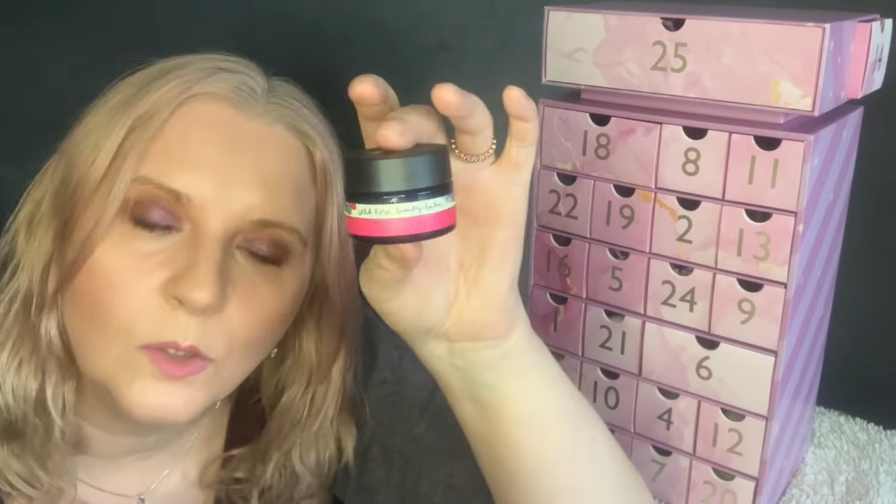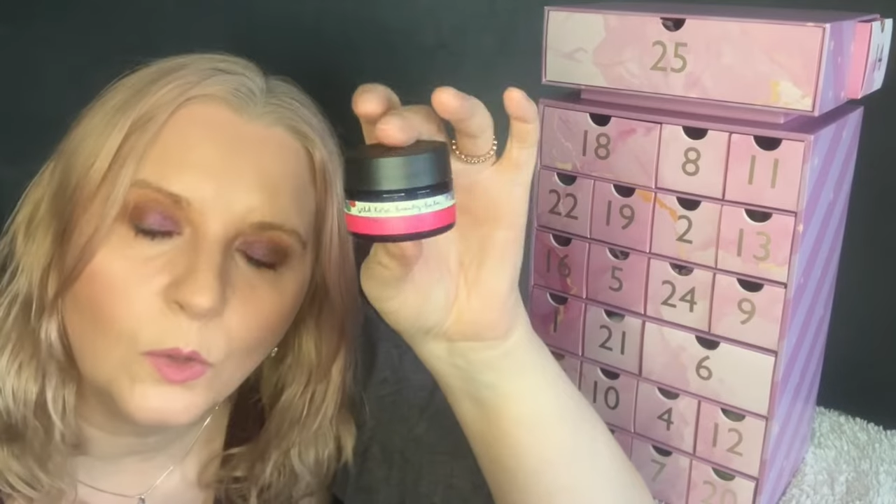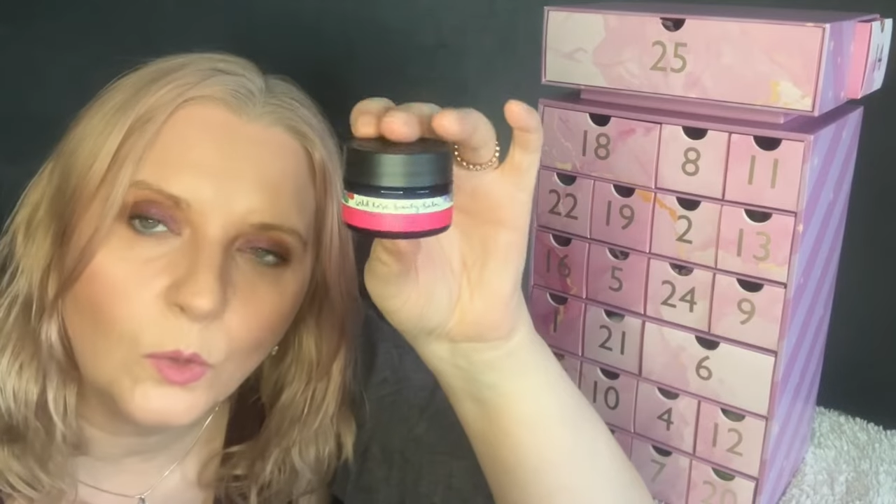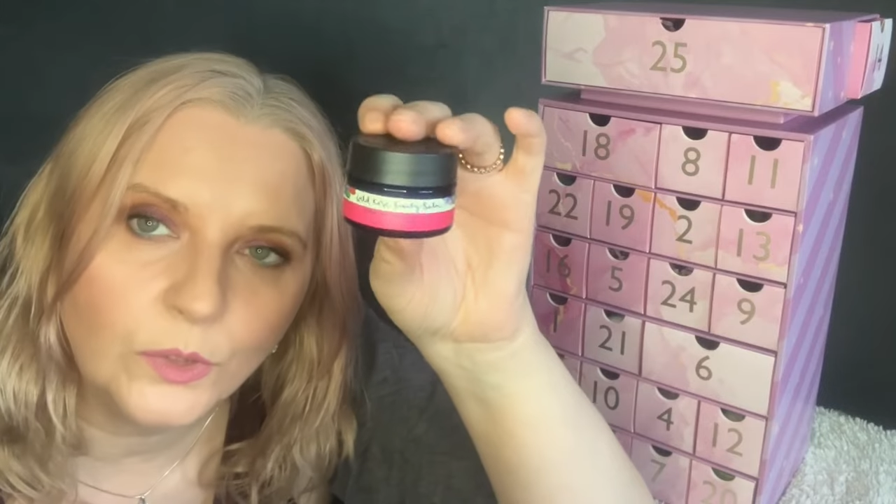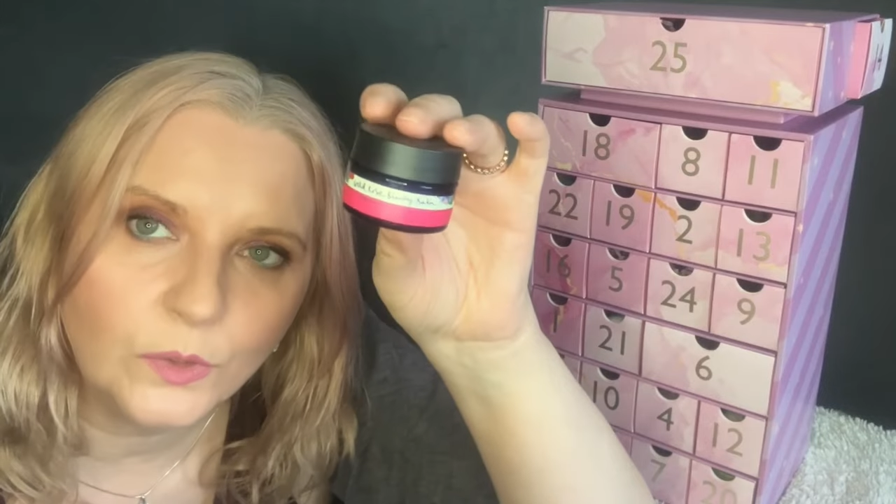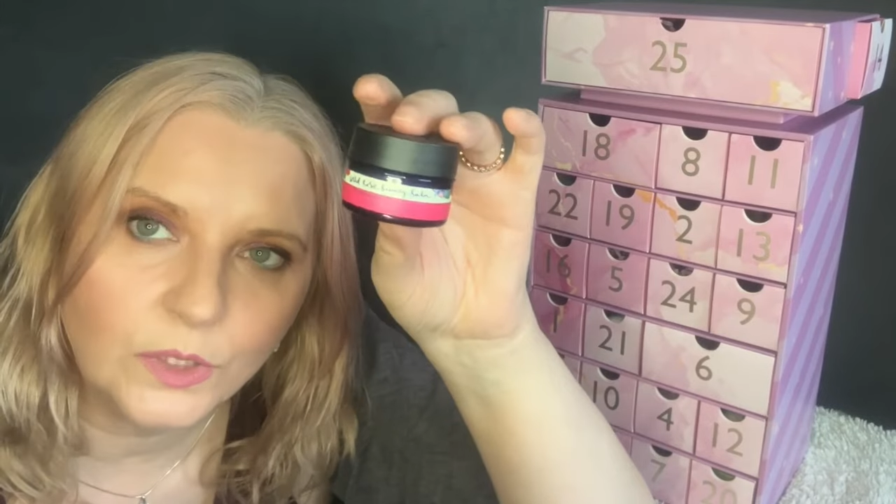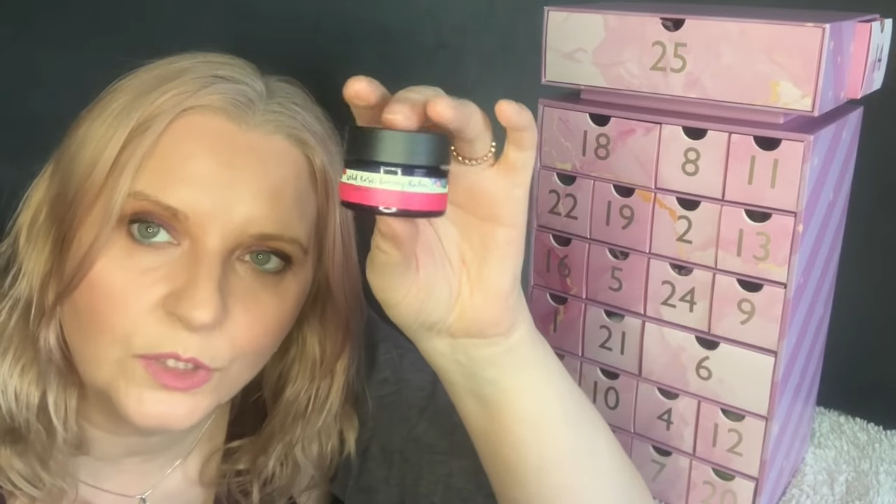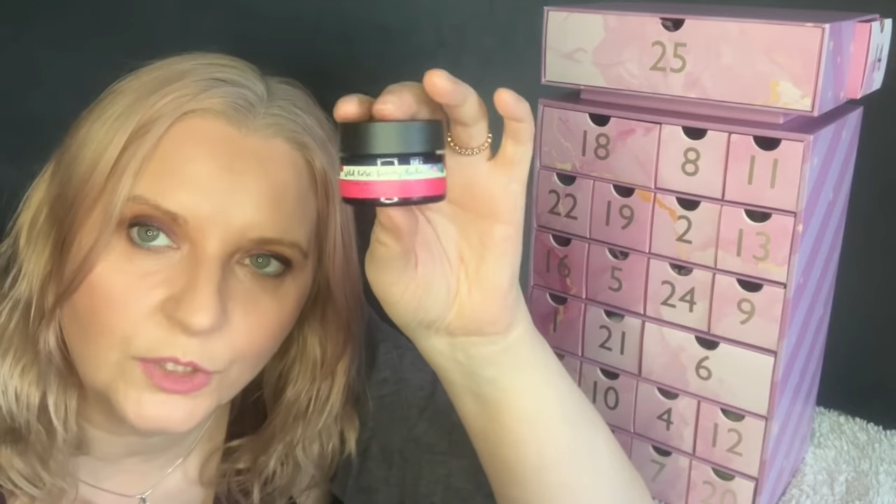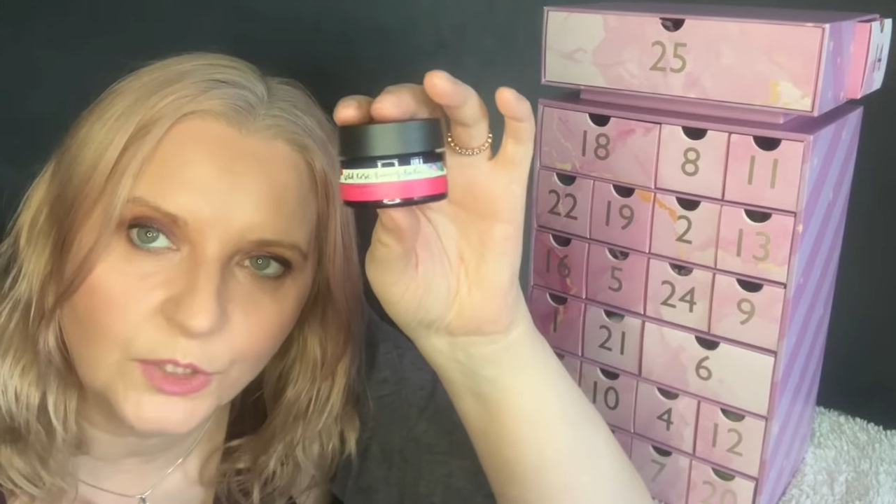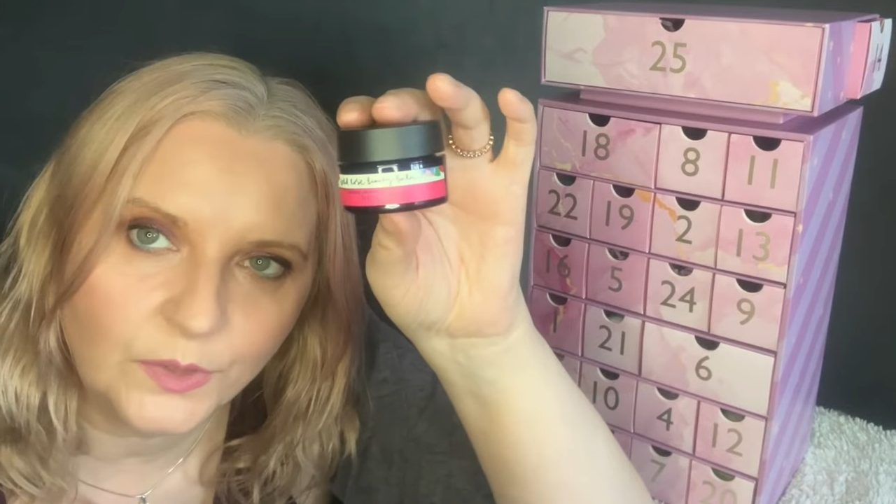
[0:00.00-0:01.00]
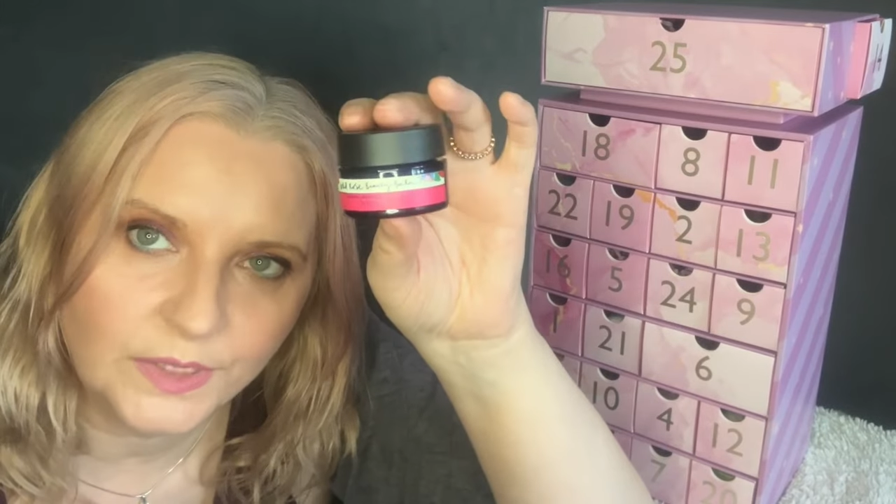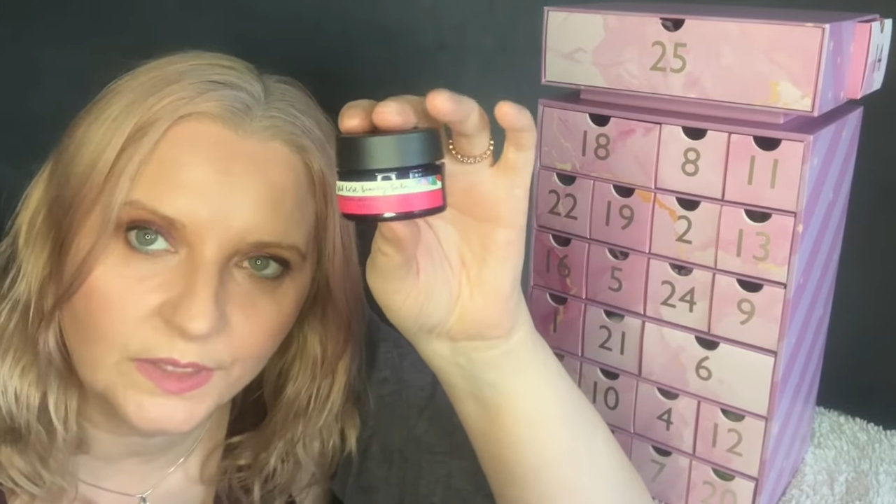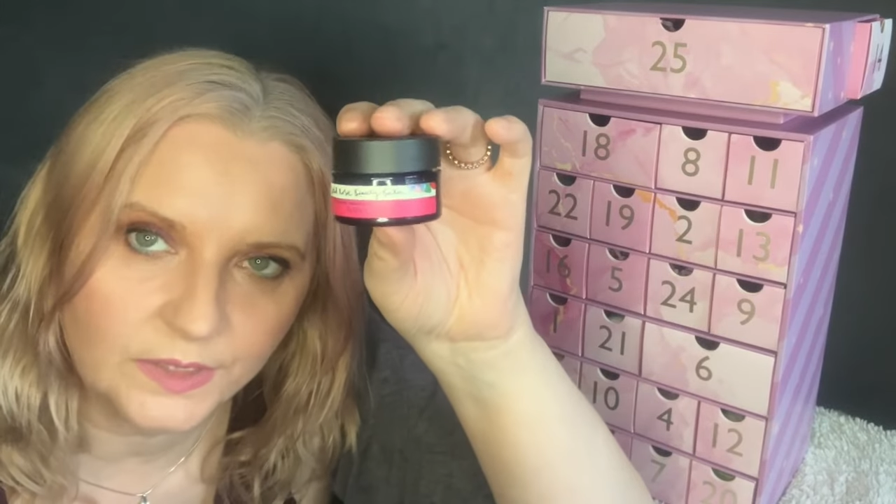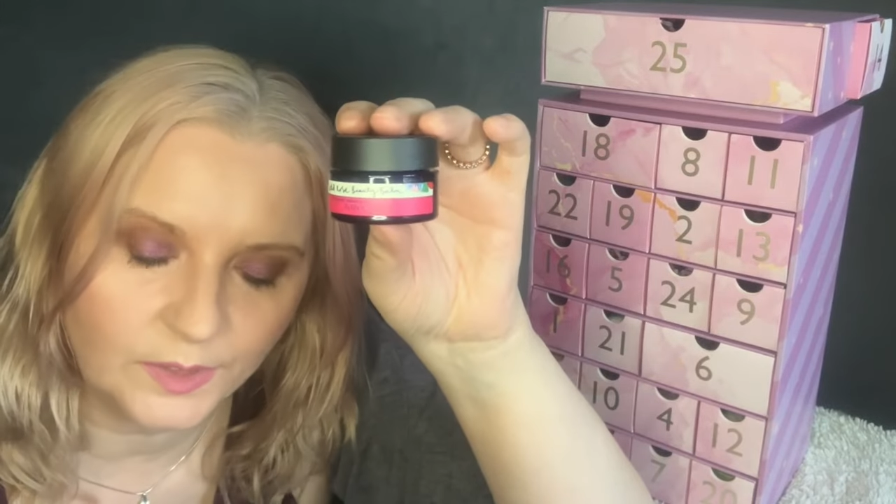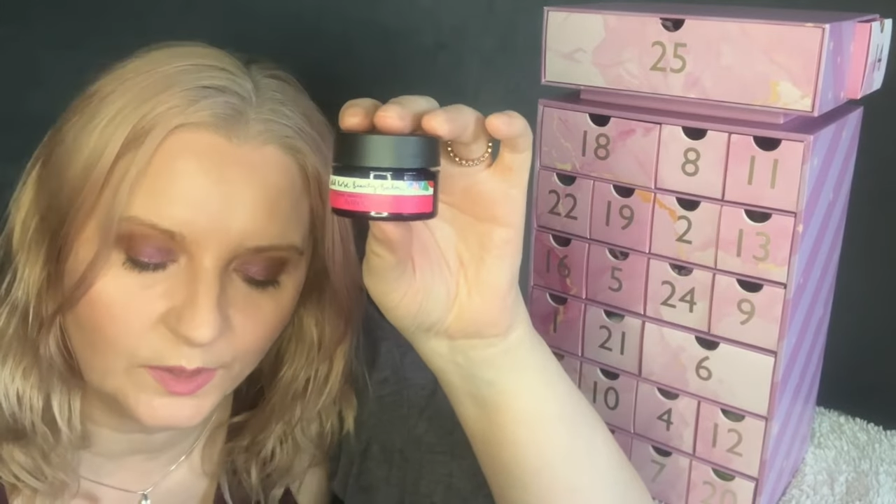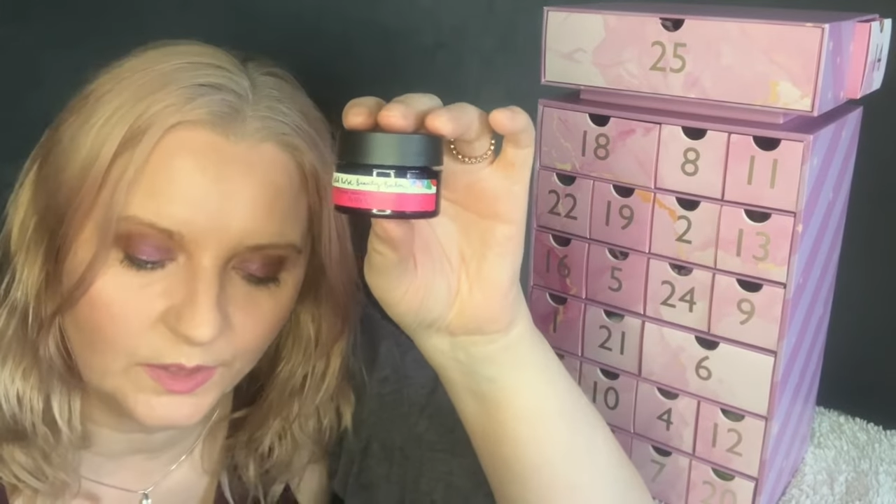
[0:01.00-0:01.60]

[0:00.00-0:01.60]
or you can just use it to